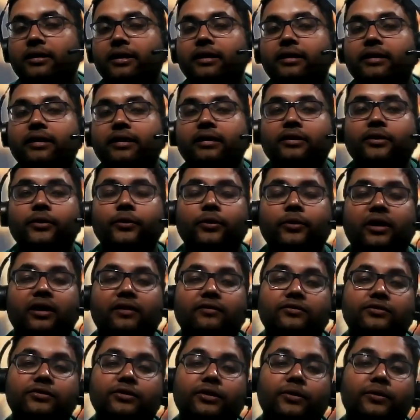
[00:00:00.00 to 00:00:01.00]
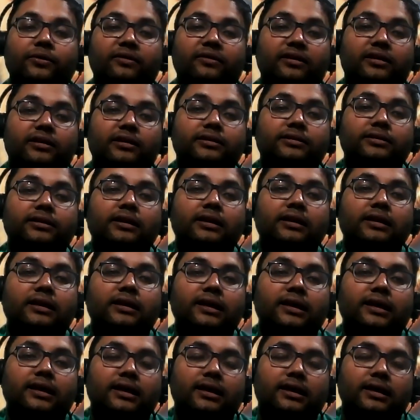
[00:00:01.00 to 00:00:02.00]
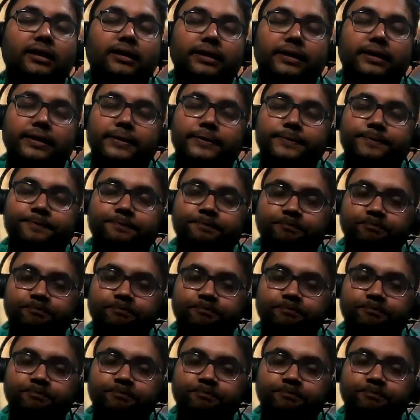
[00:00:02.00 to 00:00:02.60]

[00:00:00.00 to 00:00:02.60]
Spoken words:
and then you have to use the uh,